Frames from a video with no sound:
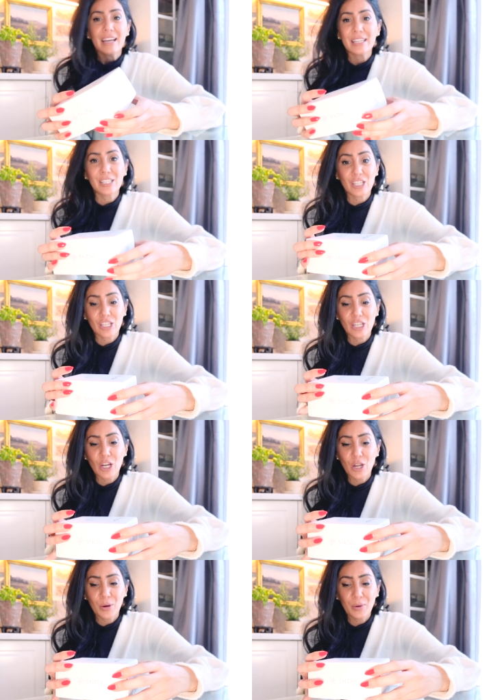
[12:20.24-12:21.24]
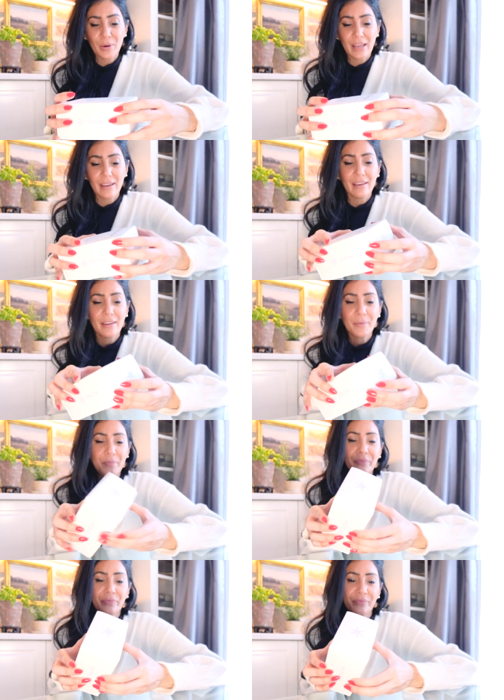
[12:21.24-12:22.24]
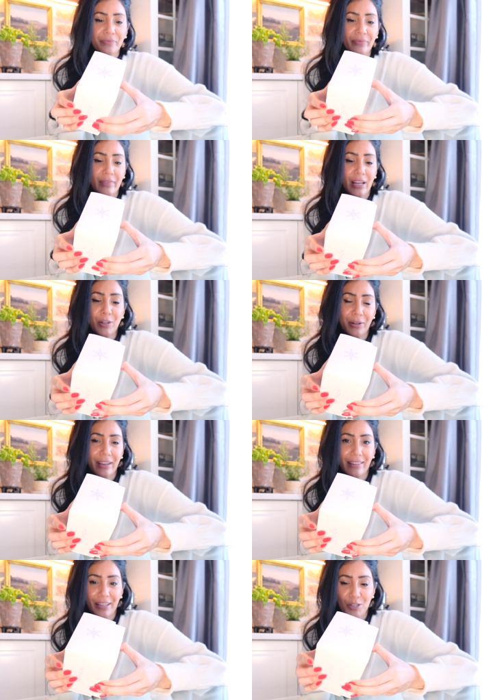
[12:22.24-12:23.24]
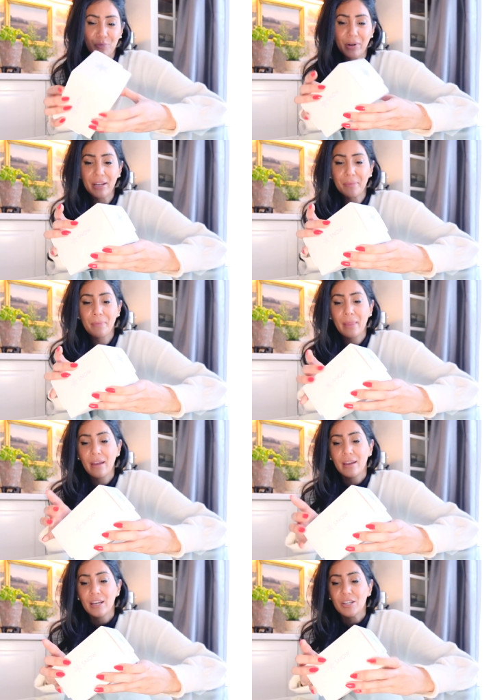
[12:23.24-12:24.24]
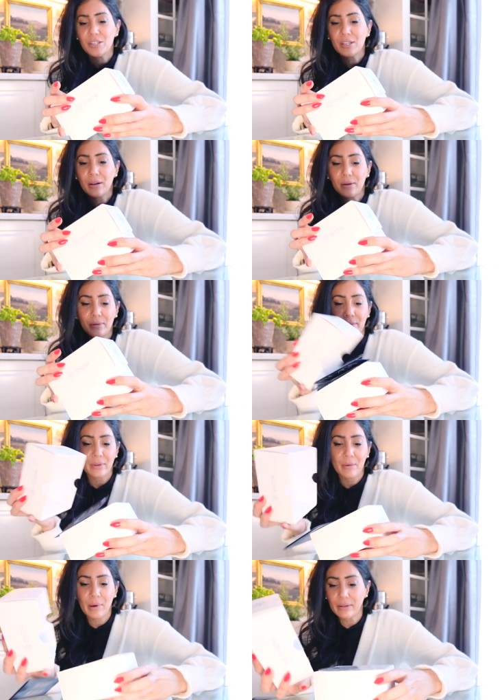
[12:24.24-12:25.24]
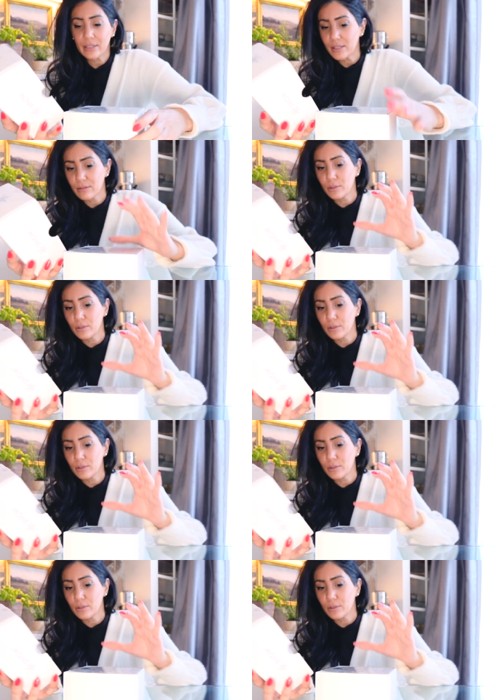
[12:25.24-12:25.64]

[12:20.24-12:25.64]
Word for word: it's slowly looking like spring. So about this,